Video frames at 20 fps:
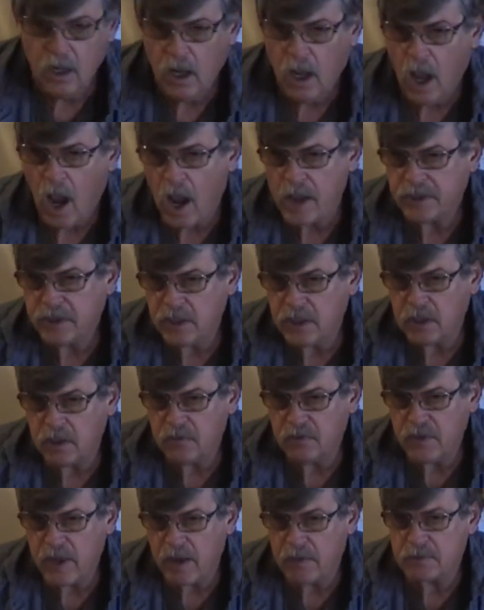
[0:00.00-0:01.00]
I think
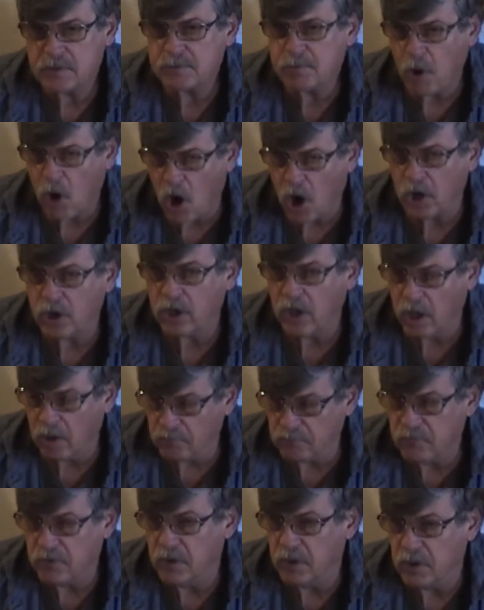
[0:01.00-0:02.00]
that was part
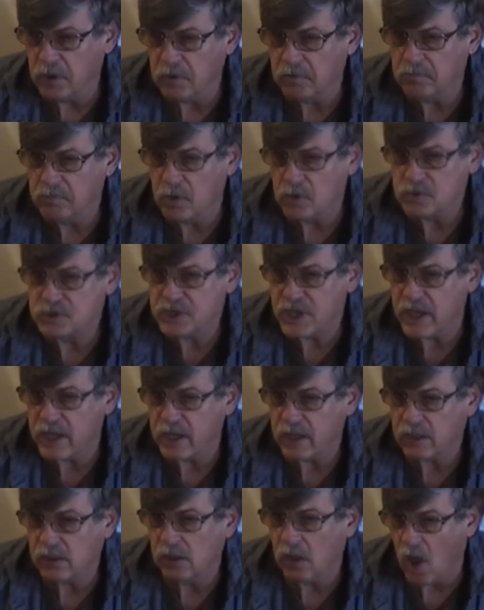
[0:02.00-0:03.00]
of the
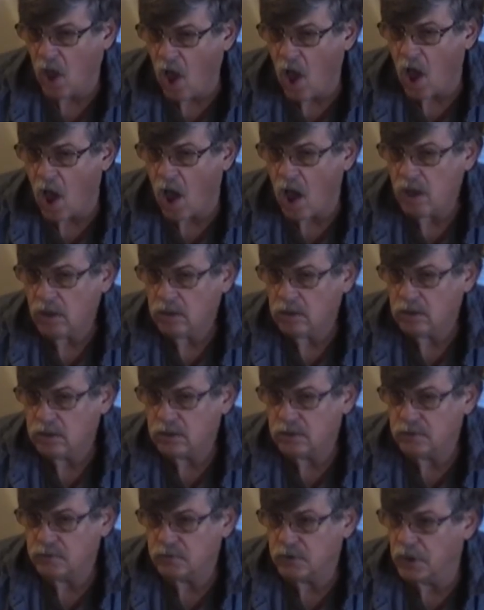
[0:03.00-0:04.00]
Mosaic law,
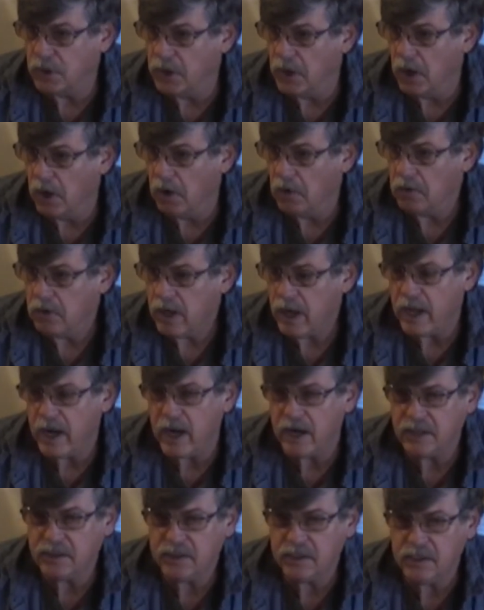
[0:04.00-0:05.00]
you know, and
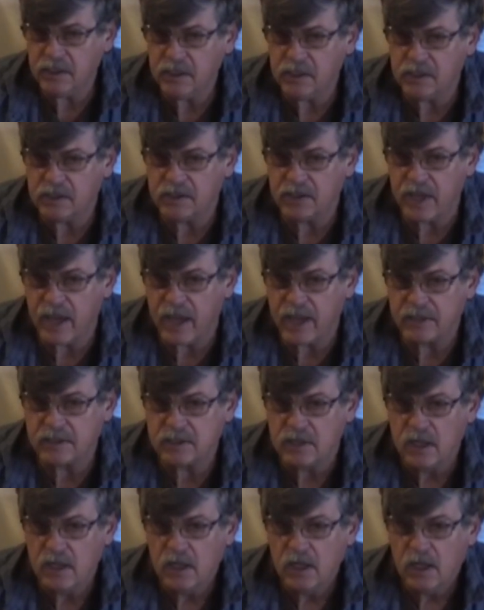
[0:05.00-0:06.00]
I think that,
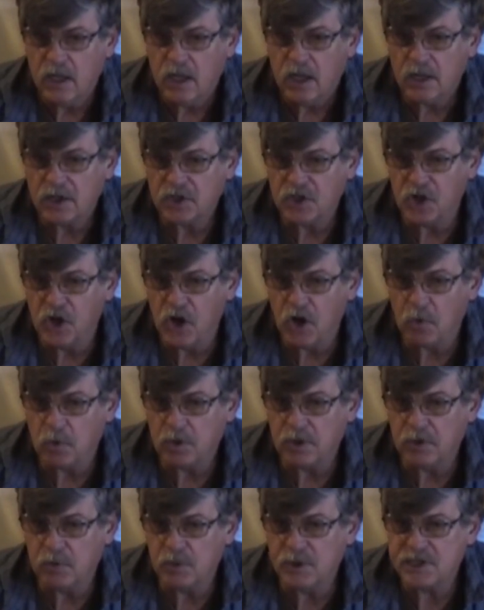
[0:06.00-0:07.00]
you
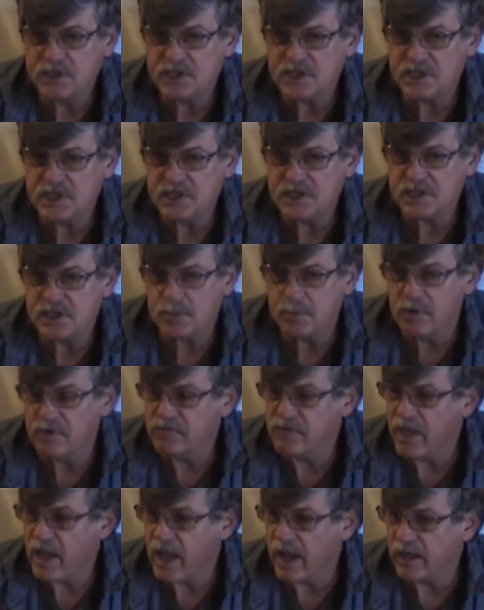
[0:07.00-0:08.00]
know, we see some
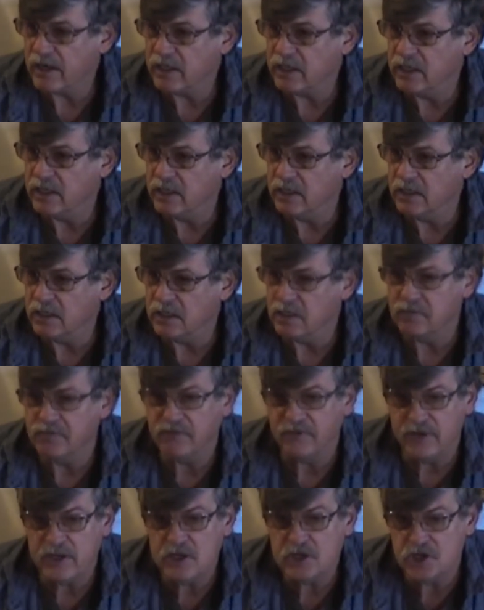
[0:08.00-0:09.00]
of that in
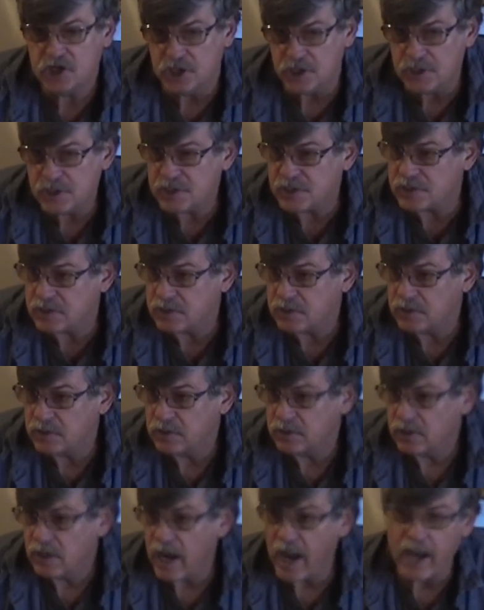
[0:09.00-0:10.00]
Ephesians
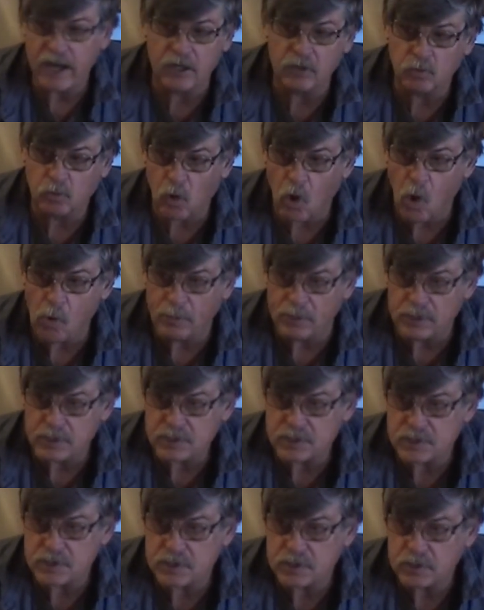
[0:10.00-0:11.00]
and in
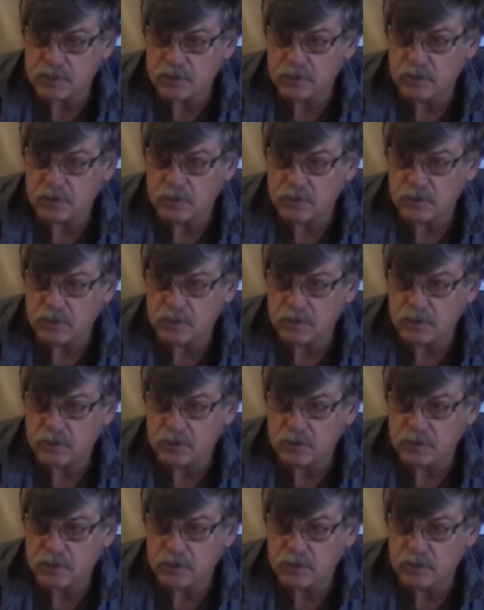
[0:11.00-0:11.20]
Romans.